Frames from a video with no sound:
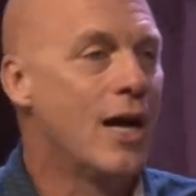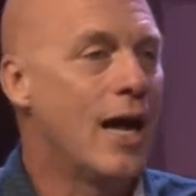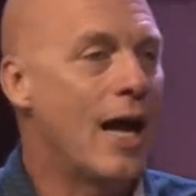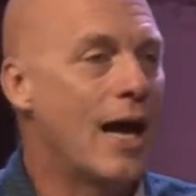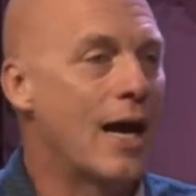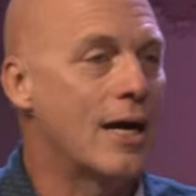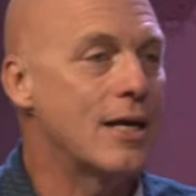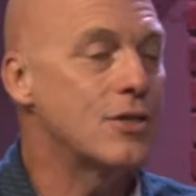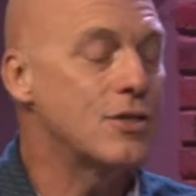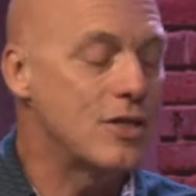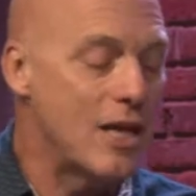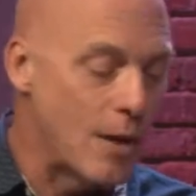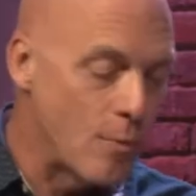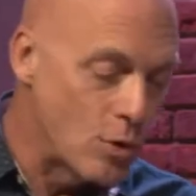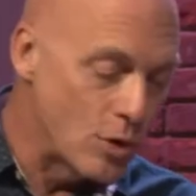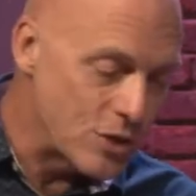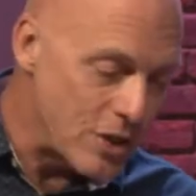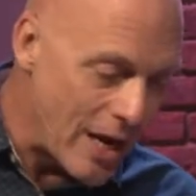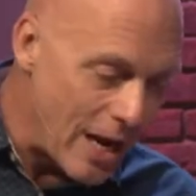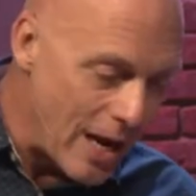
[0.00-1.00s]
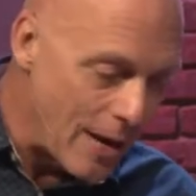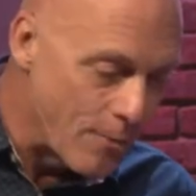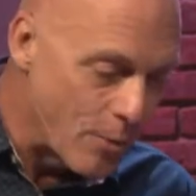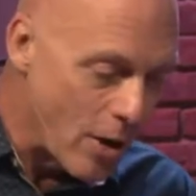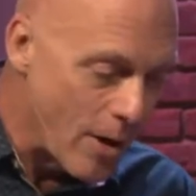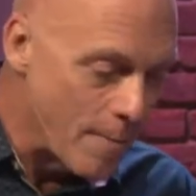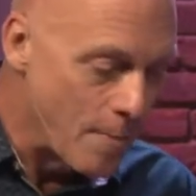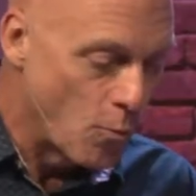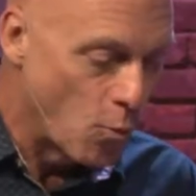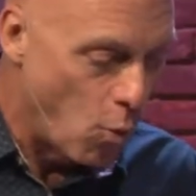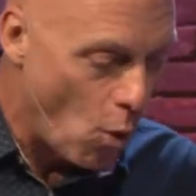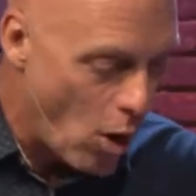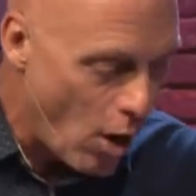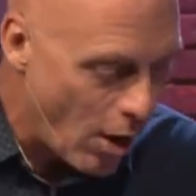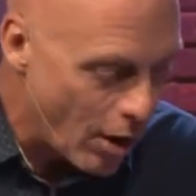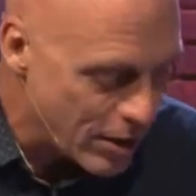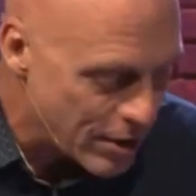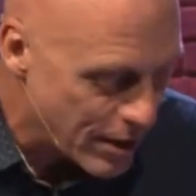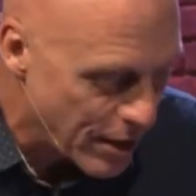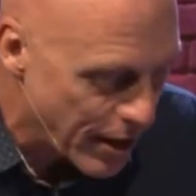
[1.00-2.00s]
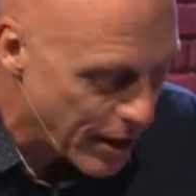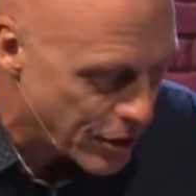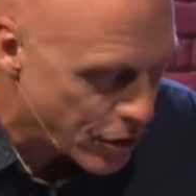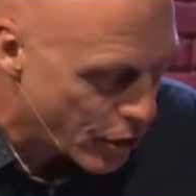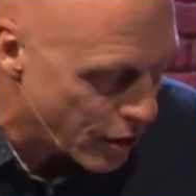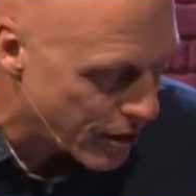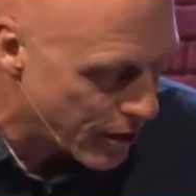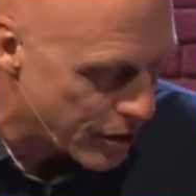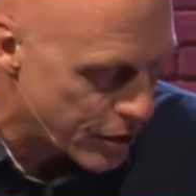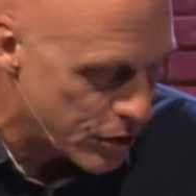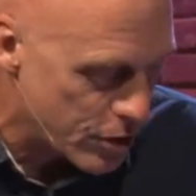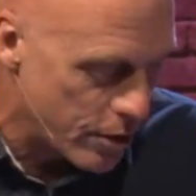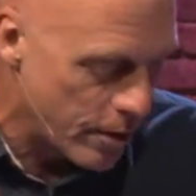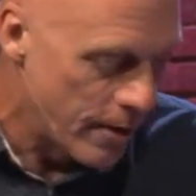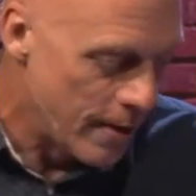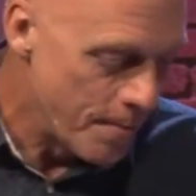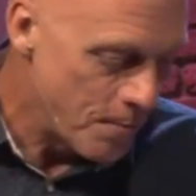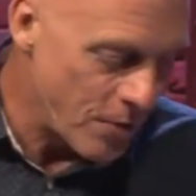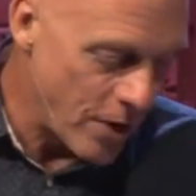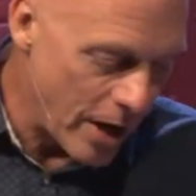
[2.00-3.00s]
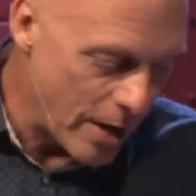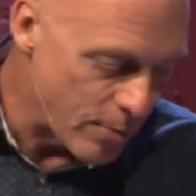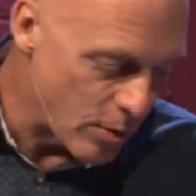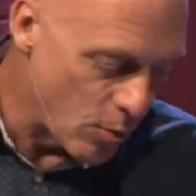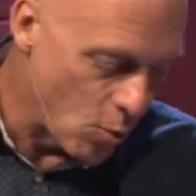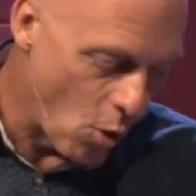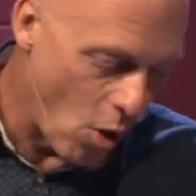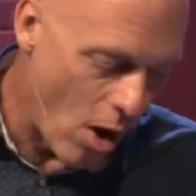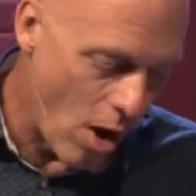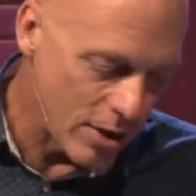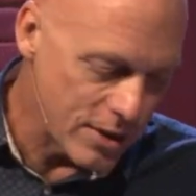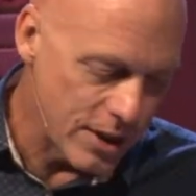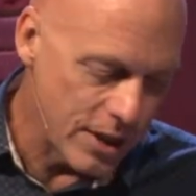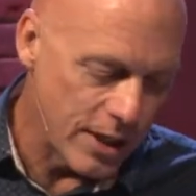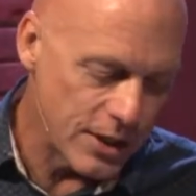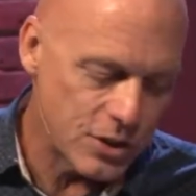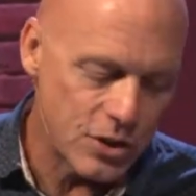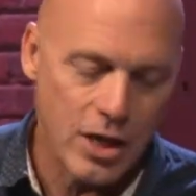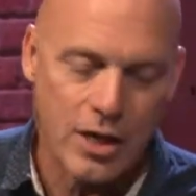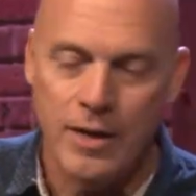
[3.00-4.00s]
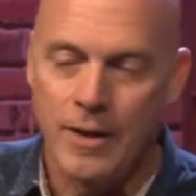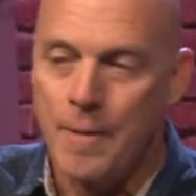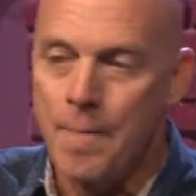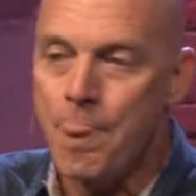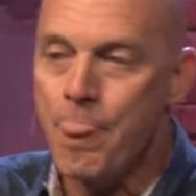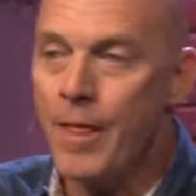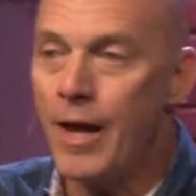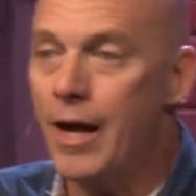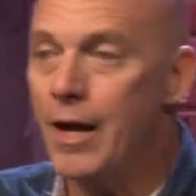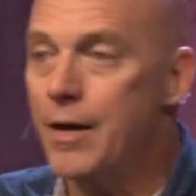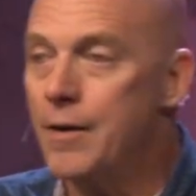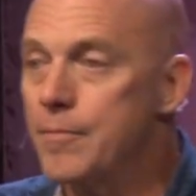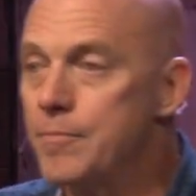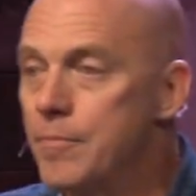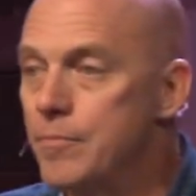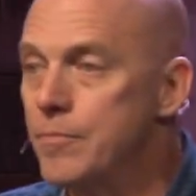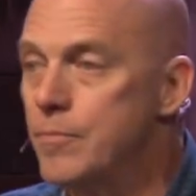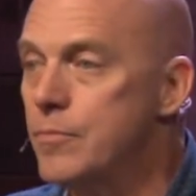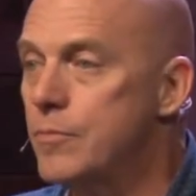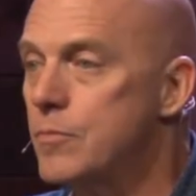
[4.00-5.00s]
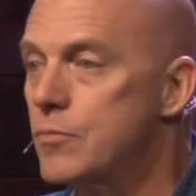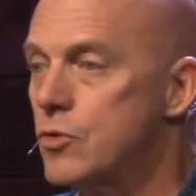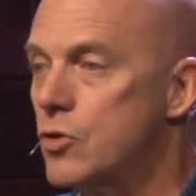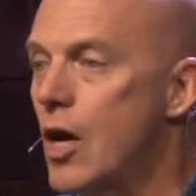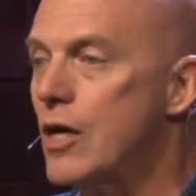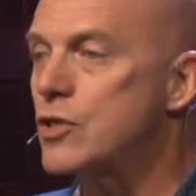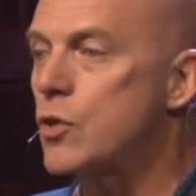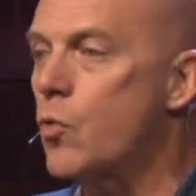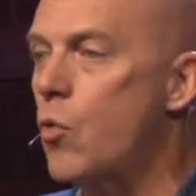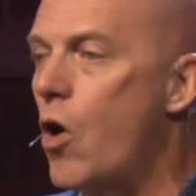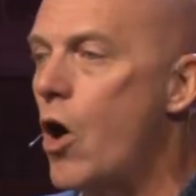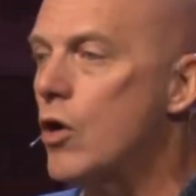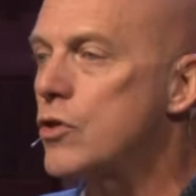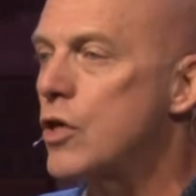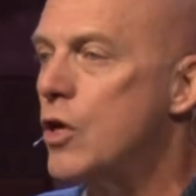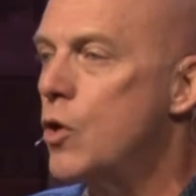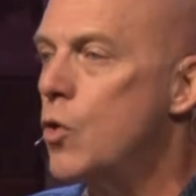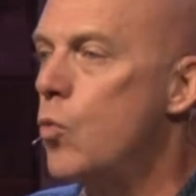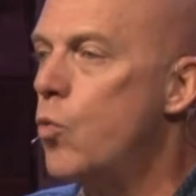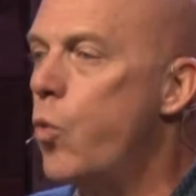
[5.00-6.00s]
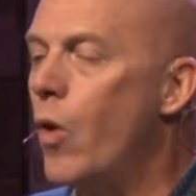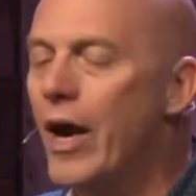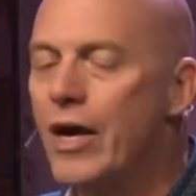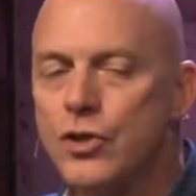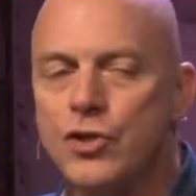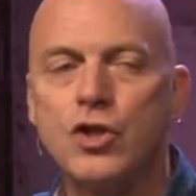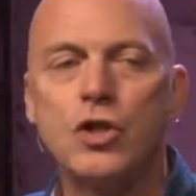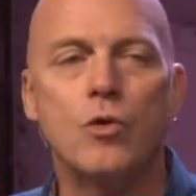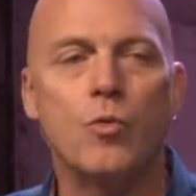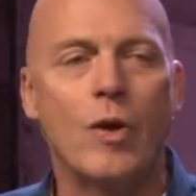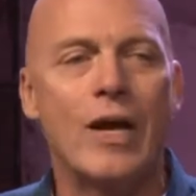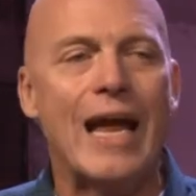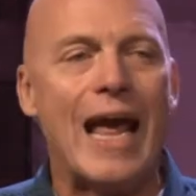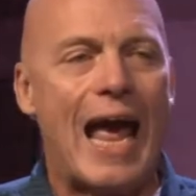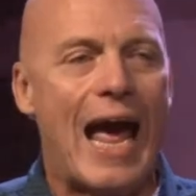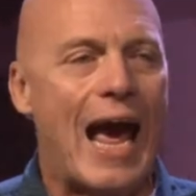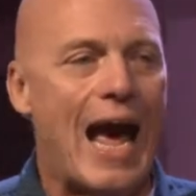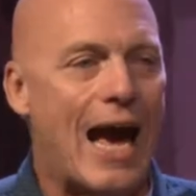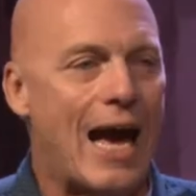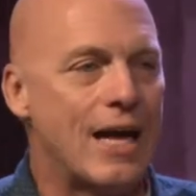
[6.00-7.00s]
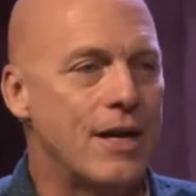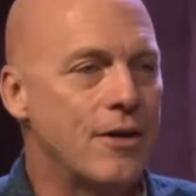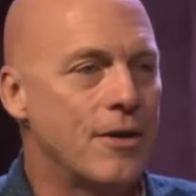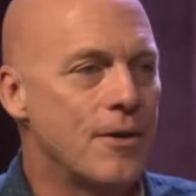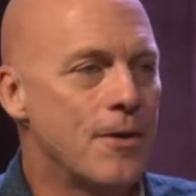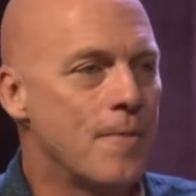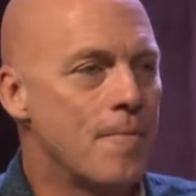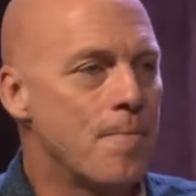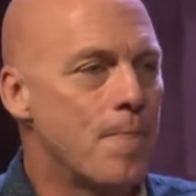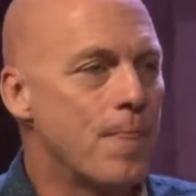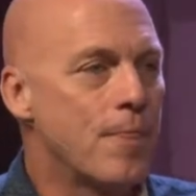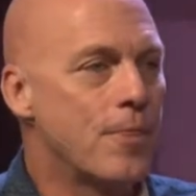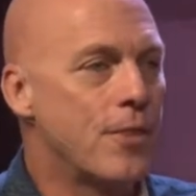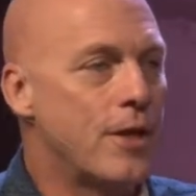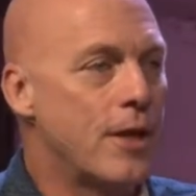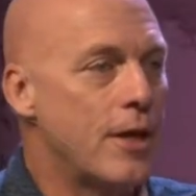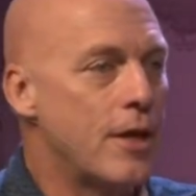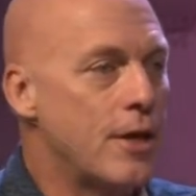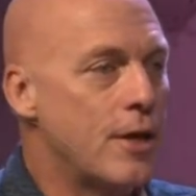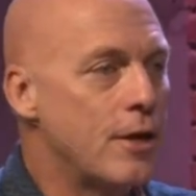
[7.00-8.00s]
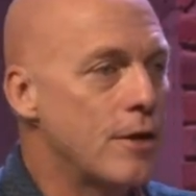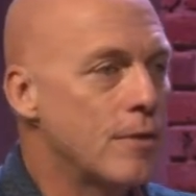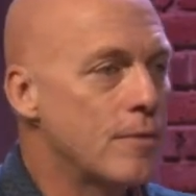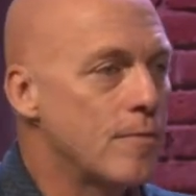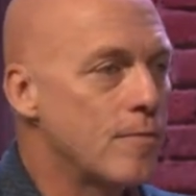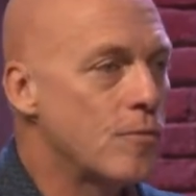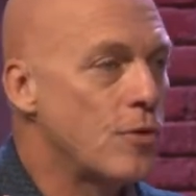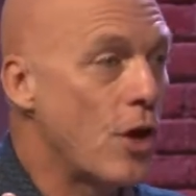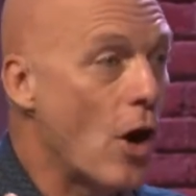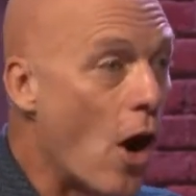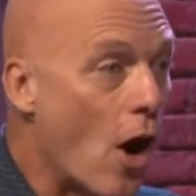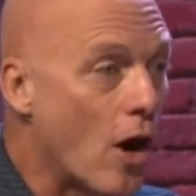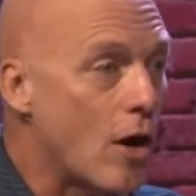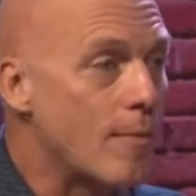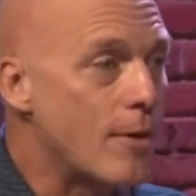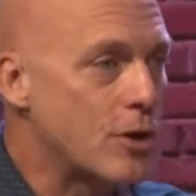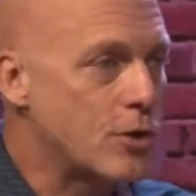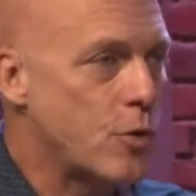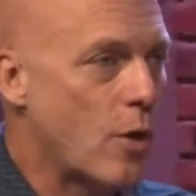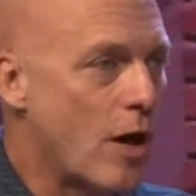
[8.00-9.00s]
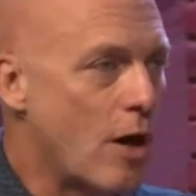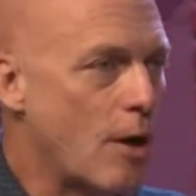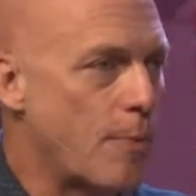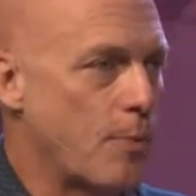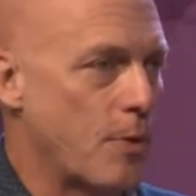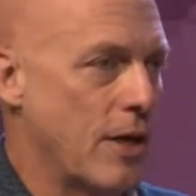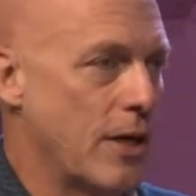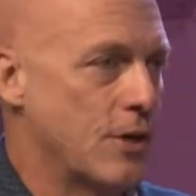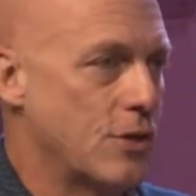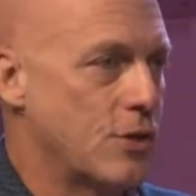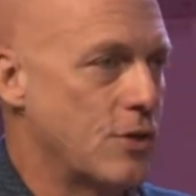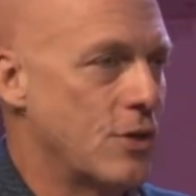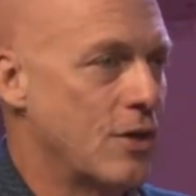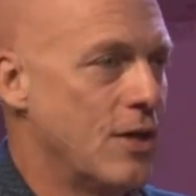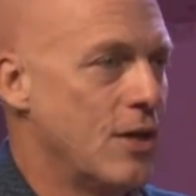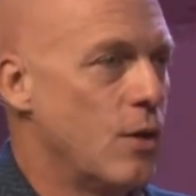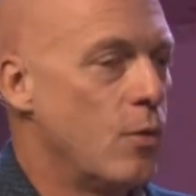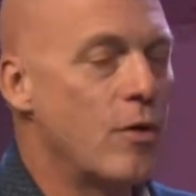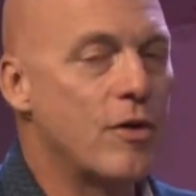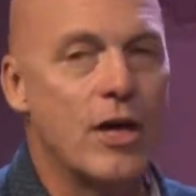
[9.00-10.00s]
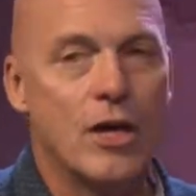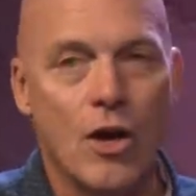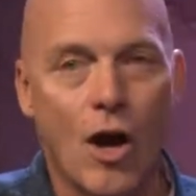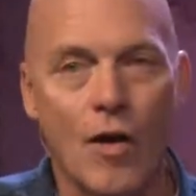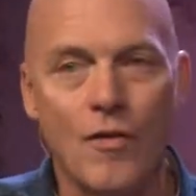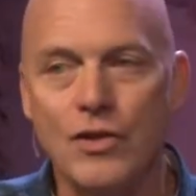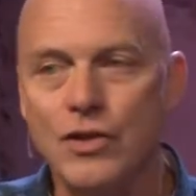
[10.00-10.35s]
His name was Abram Wald, and they took us to Abram Wald and they said, Dr. Wald, where should we add the armor to our airplanes? We got all